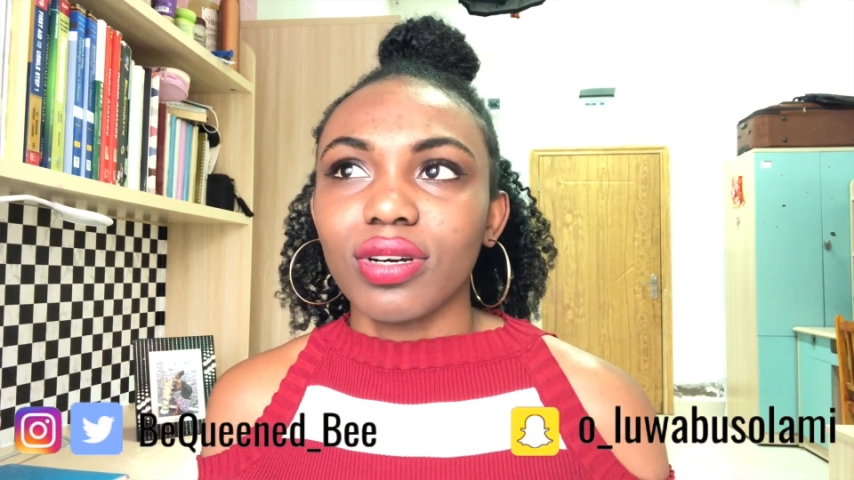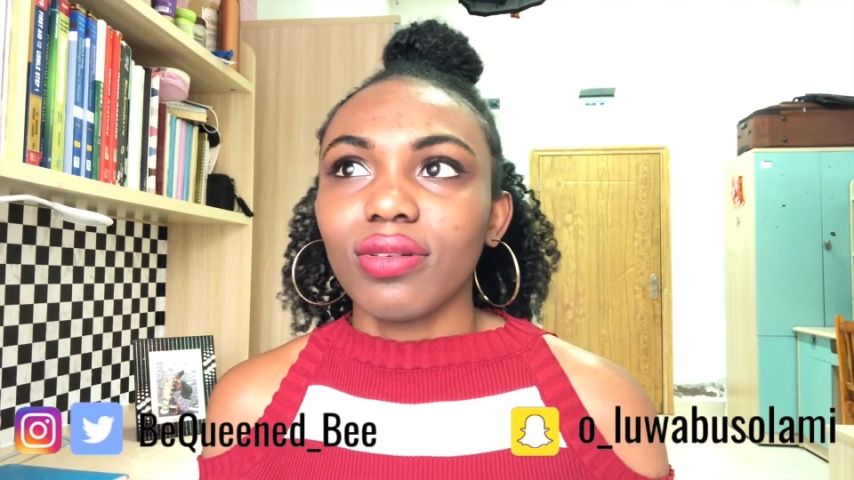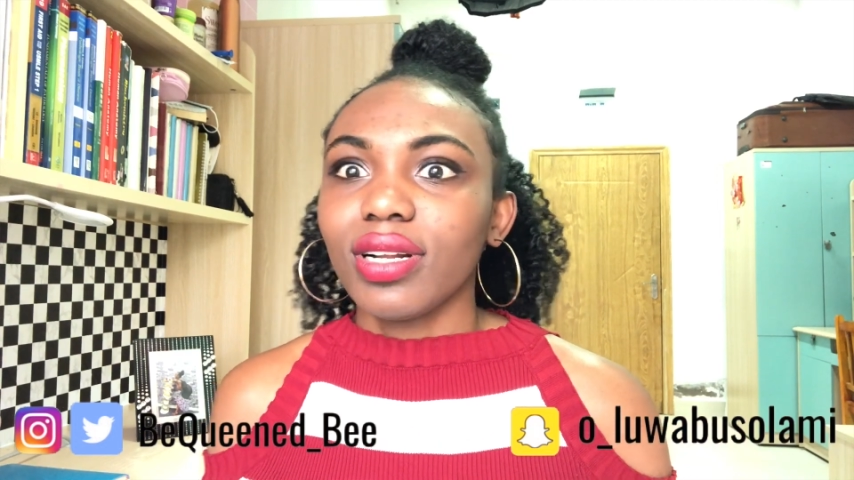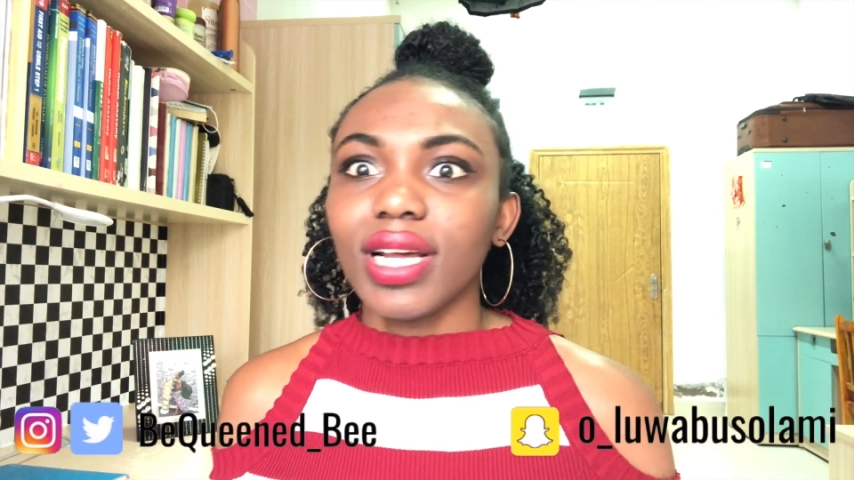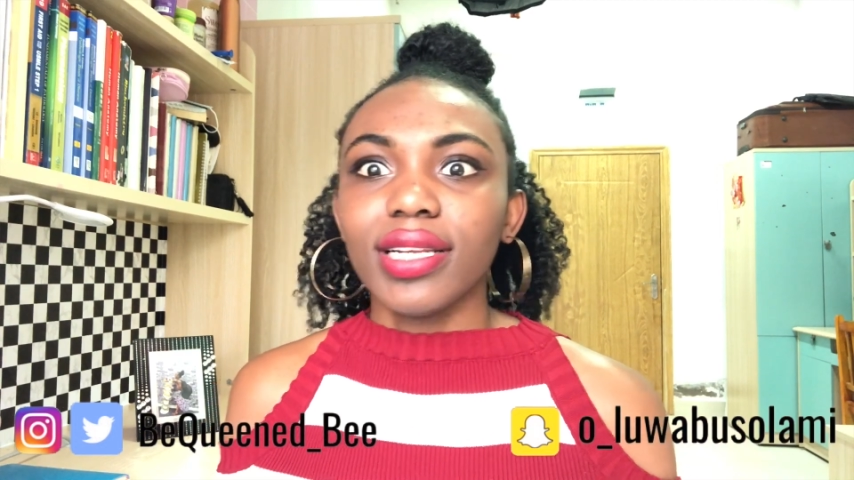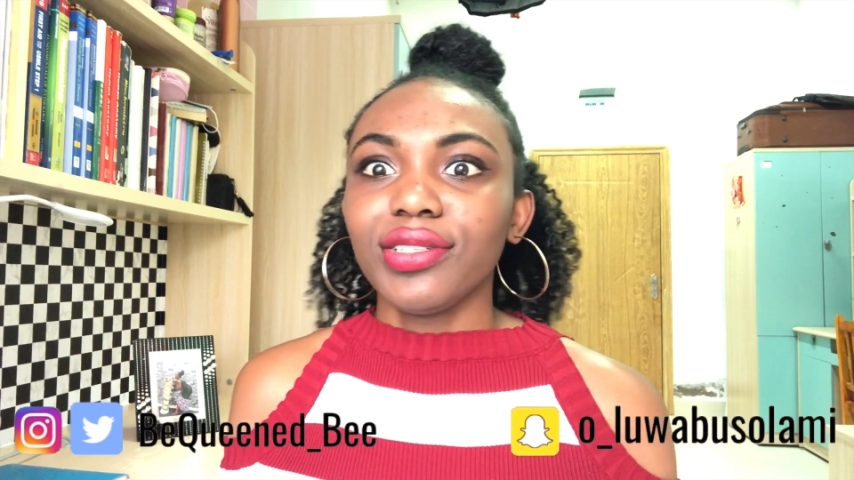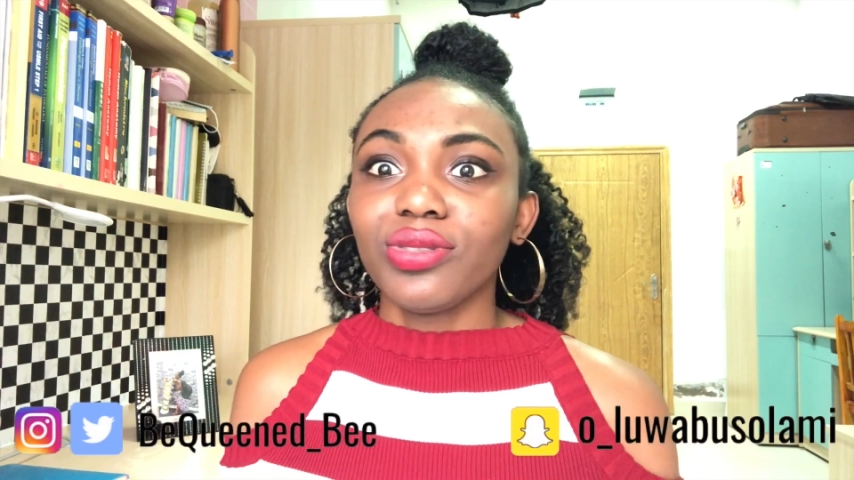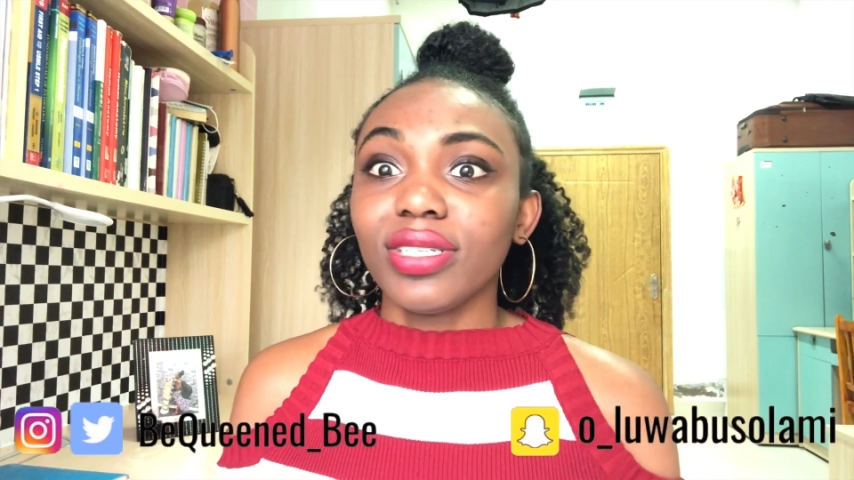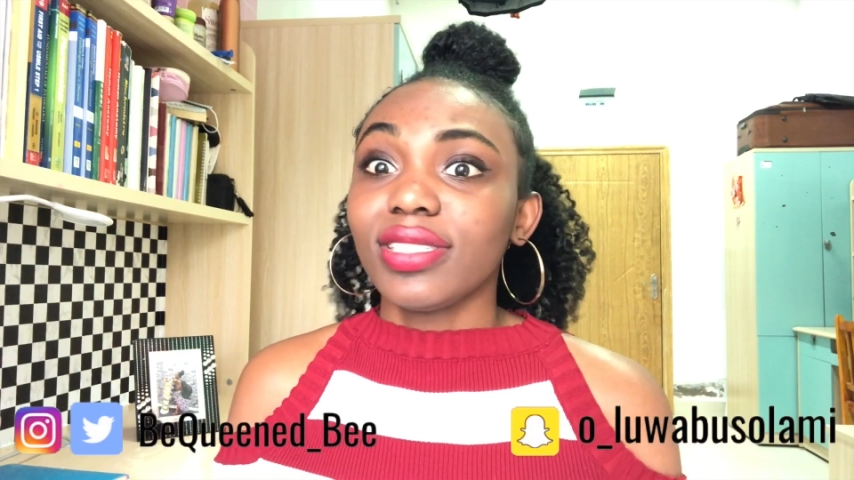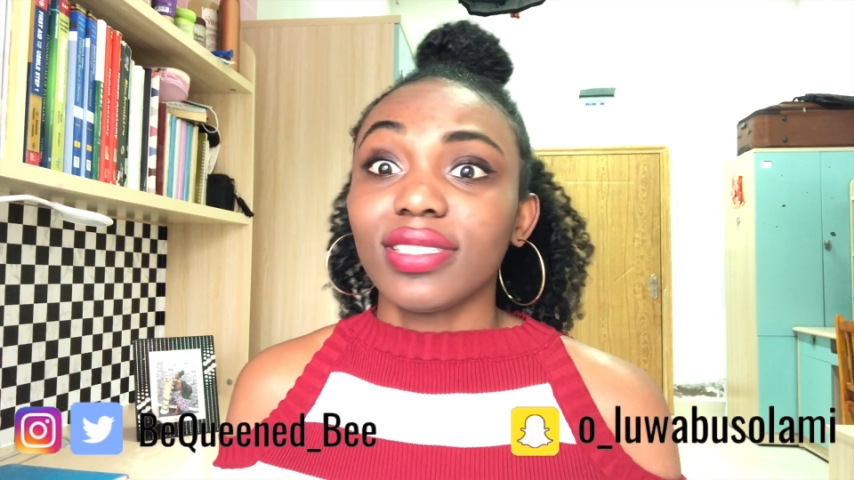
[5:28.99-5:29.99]
I'll gladly
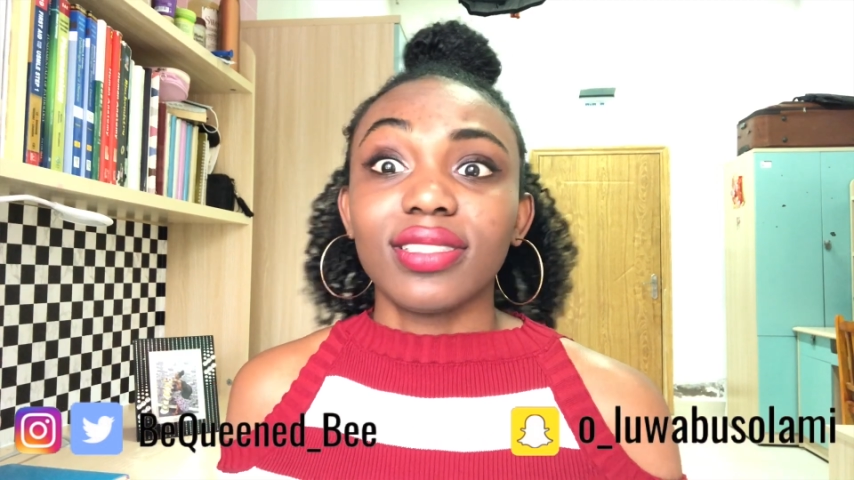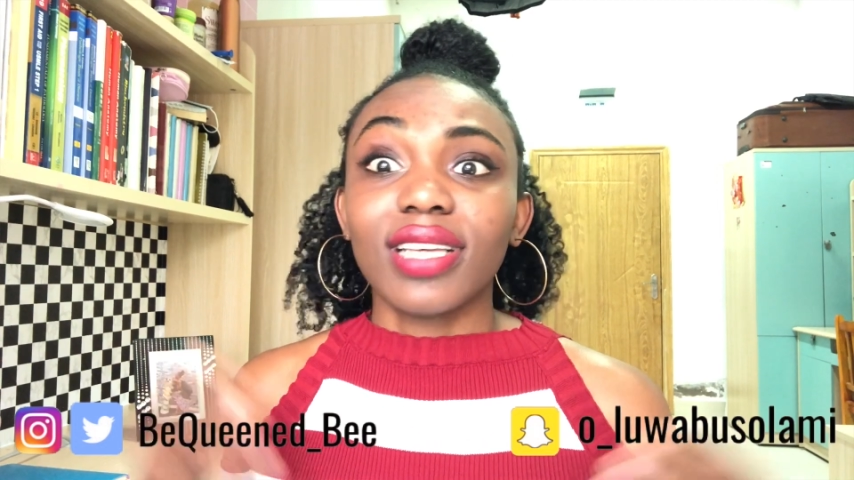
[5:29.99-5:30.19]
do it.